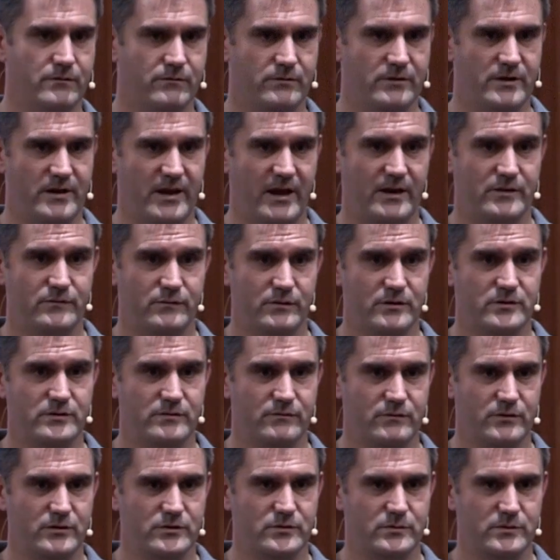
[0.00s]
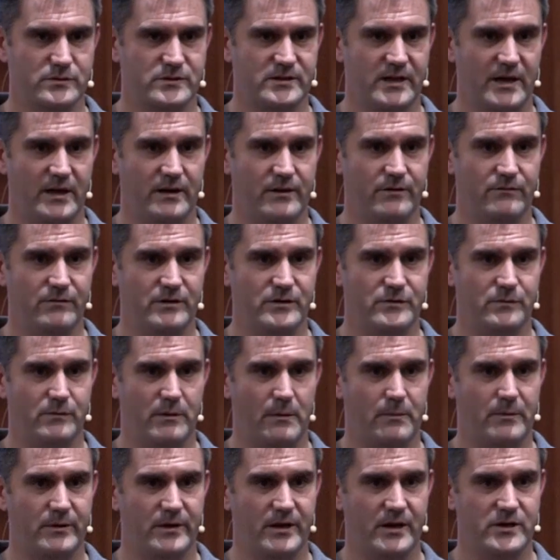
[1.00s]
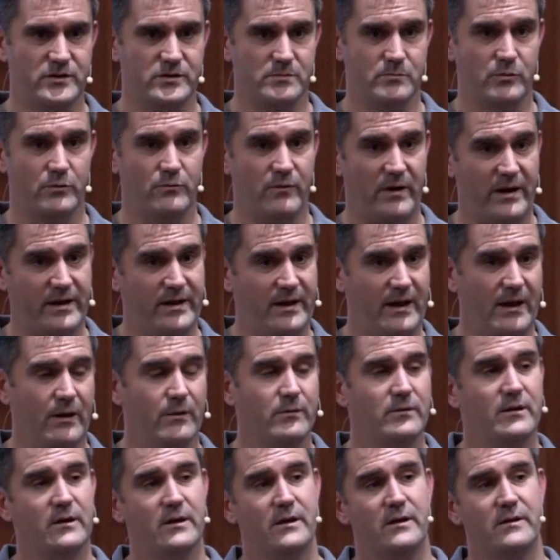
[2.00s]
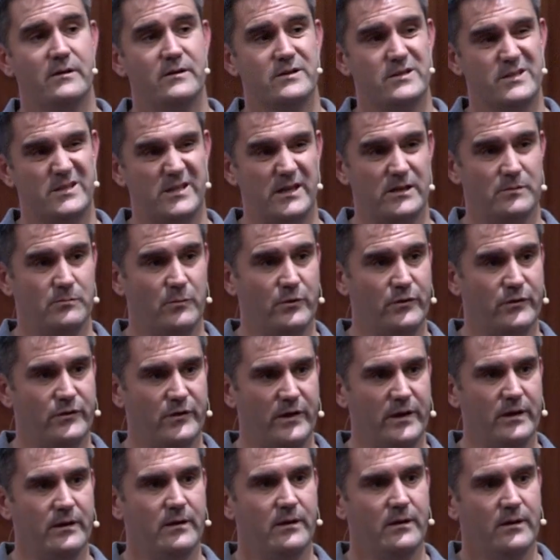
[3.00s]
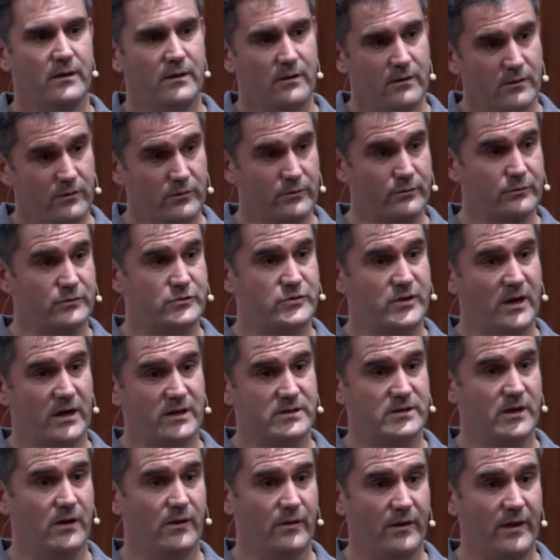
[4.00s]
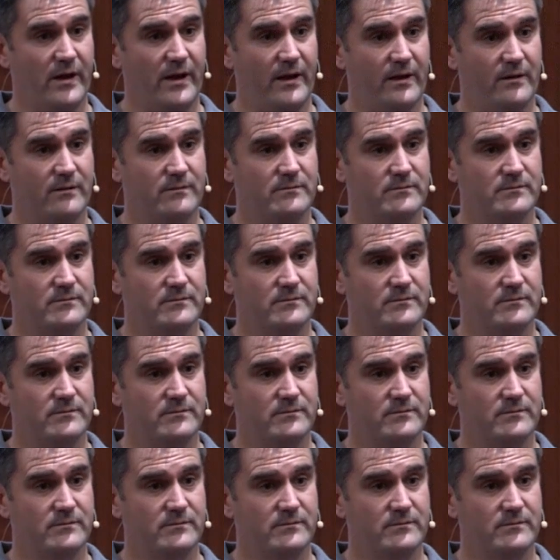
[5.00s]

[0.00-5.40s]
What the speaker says: the next version of virtual SAN and vSphere application, but right now, 6 months in, those checks aren't there.